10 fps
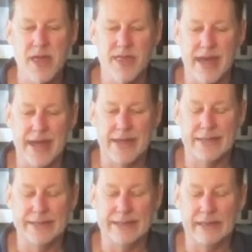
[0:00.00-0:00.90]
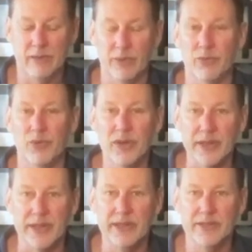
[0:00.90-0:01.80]
That uh, what
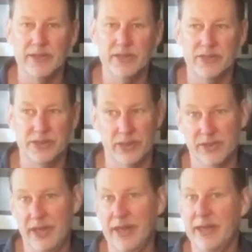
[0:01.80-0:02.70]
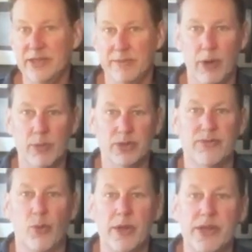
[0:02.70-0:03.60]
really still today, some almost
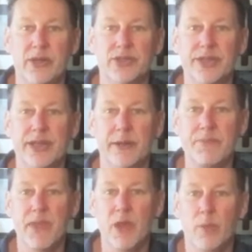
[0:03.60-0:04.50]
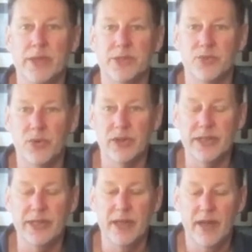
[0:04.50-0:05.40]
40 years later, what has
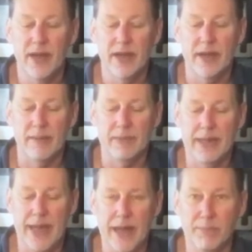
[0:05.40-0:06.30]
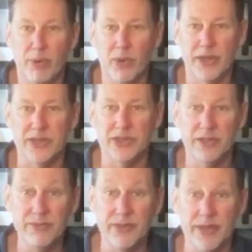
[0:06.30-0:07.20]
really um, catapulted
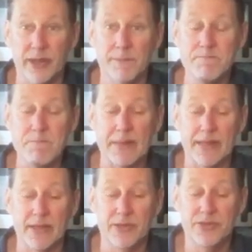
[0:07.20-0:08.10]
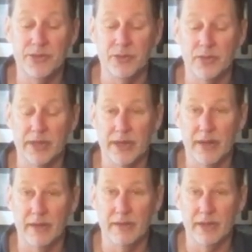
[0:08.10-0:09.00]
Zinfandel into
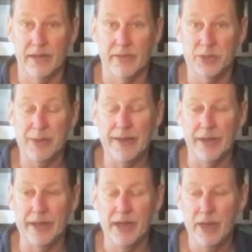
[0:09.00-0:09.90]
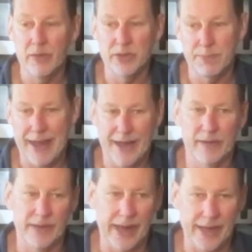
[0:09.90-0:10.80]
uh, uh, the spotlight was back
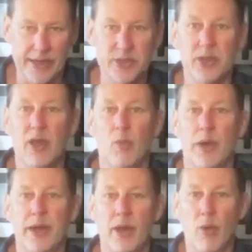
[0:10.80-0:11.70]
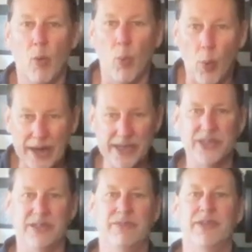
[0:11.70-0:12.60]
in the 80s when white
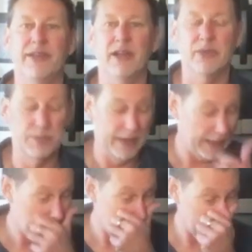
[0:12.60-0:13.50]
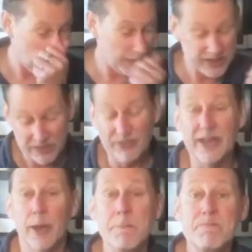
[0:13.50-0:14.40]
Zinfandel was made. And white
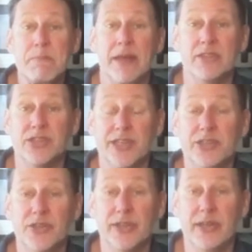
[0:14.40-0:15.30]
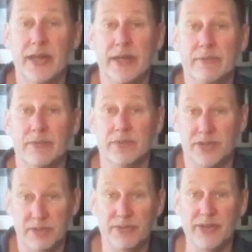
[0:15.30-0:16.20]
Zinfandel is essentially uh,
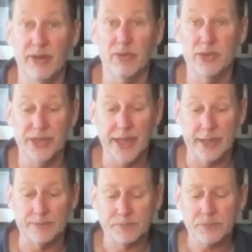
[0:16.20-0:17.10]
Zinfandel rosé.